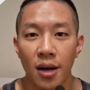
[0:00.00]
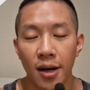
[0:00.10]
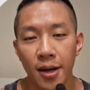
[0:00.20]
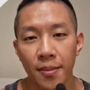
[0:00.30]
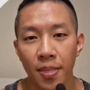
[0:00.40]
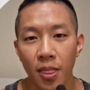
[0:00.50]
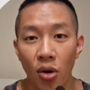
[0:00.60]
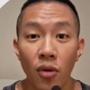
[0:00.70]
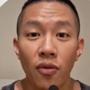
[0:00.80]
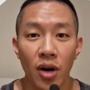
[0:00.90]

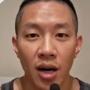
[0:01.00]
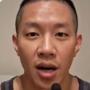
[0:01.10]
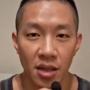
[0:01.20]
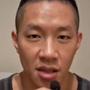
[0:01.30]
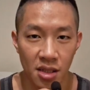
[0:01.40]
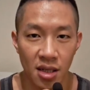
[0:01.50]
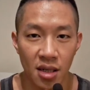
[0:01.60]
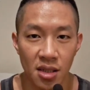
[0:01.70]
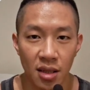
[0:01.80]
overrated exercise.